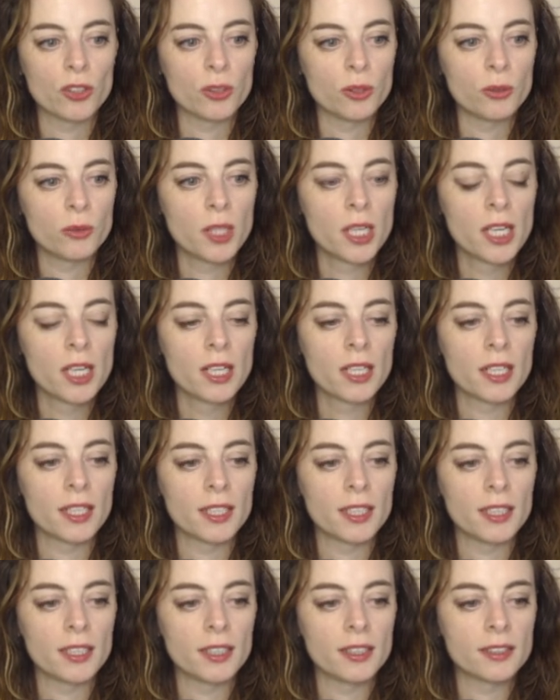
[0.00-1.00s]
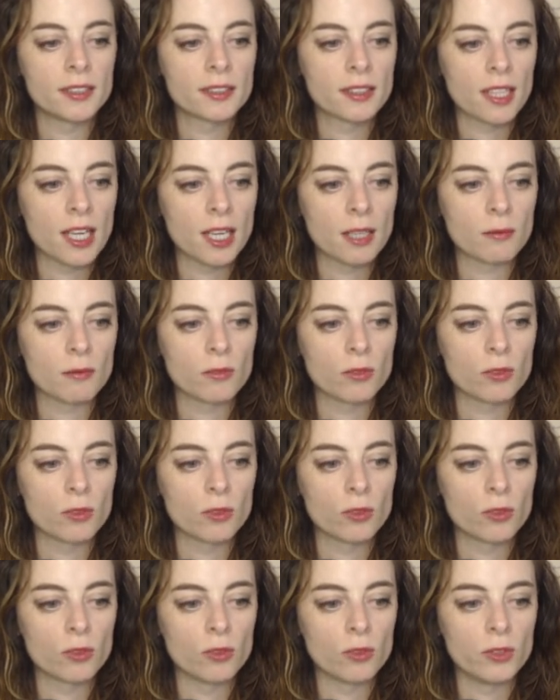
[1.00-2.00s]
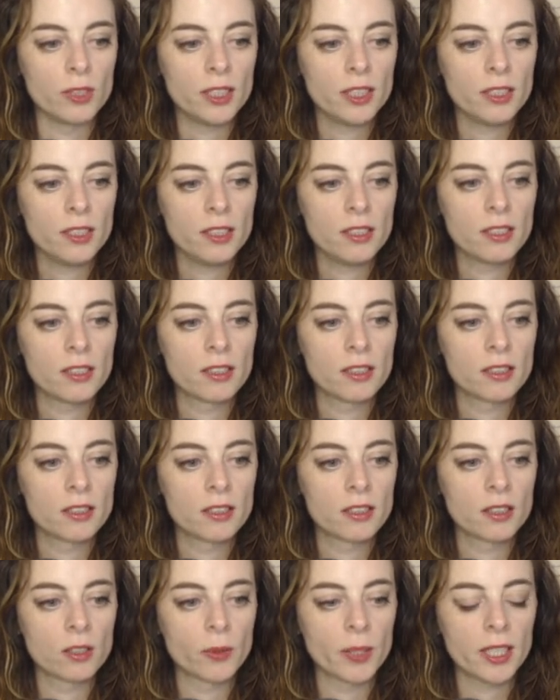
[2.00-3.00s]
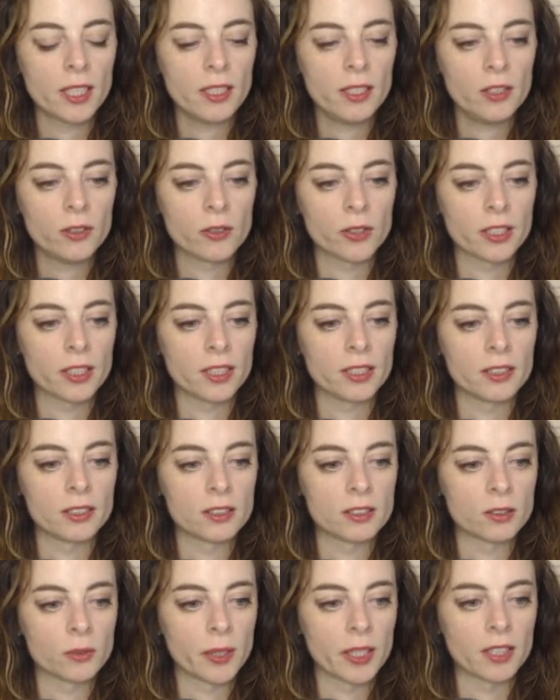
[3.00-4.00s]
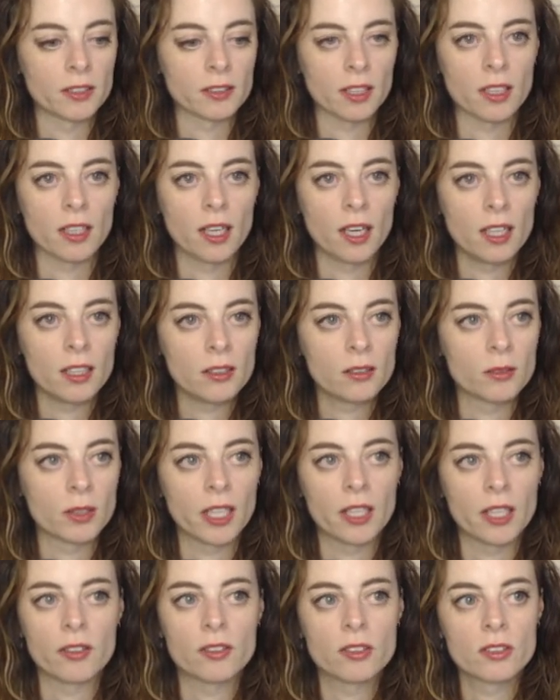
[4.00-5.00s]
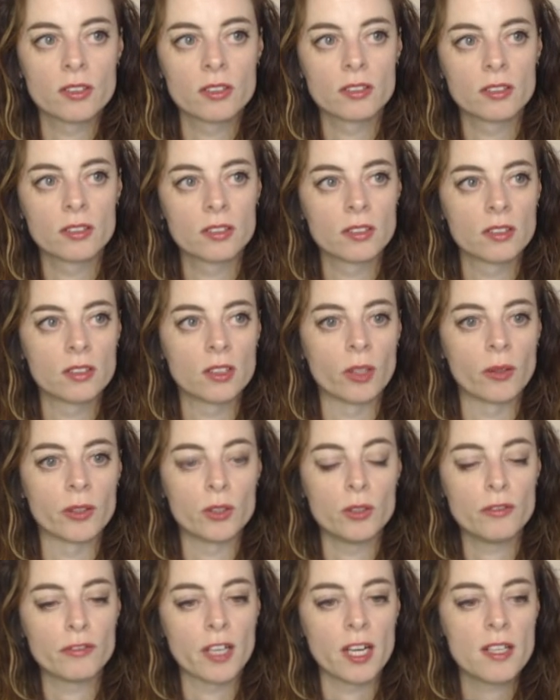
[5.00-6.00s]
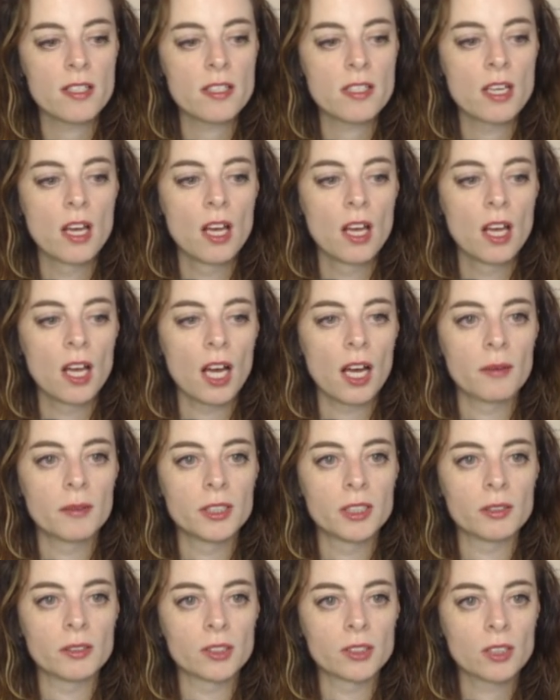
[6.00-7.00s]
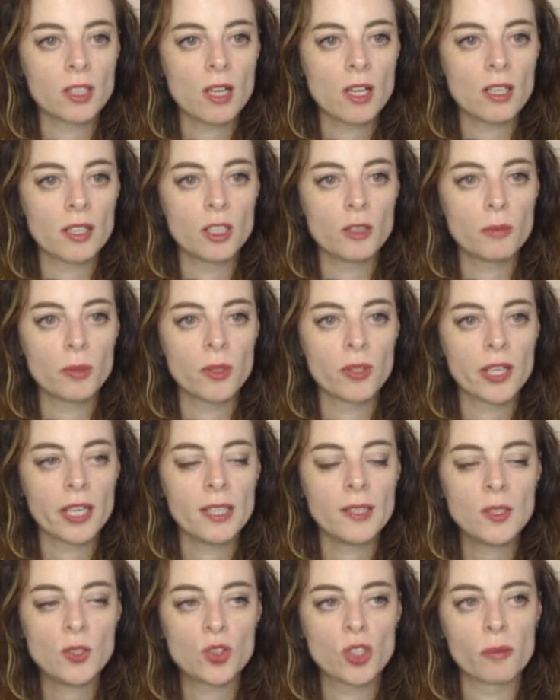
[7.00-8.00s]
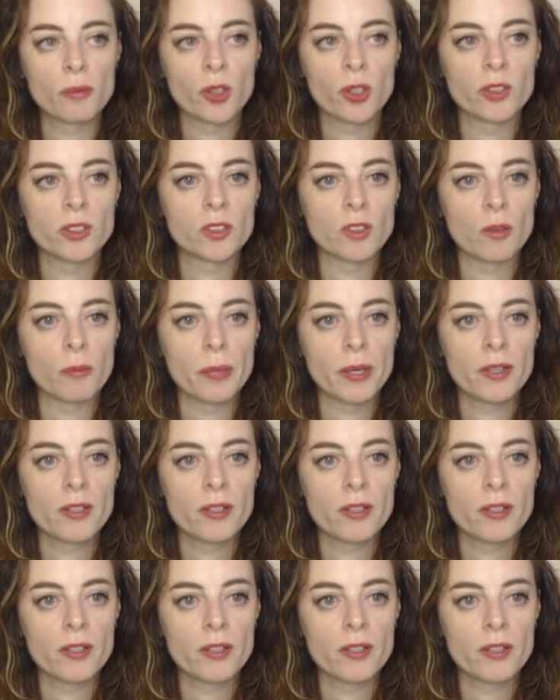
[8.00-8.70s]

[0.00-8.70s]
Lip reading: you is really quickly, or at least as quick as I can without going too fast, I want to install a new plugin. So I'm going to